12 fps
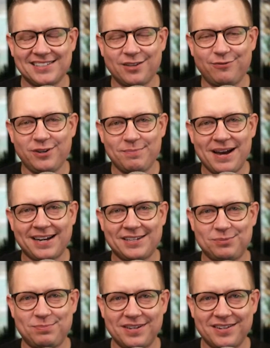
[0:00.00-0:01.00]
The feedback has
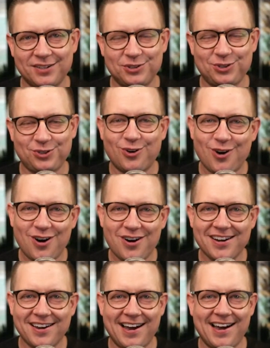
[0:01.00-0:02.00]
been
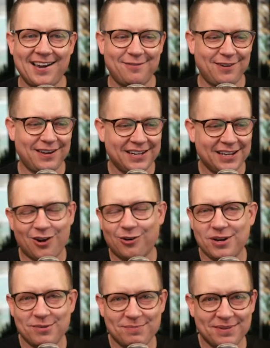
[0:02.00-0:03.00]
strong. I've
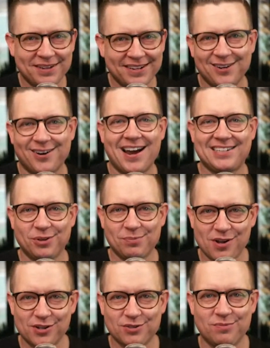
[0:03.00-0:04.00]
already been interacting with
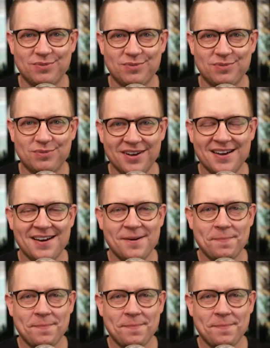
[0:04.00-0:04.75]
multiple people.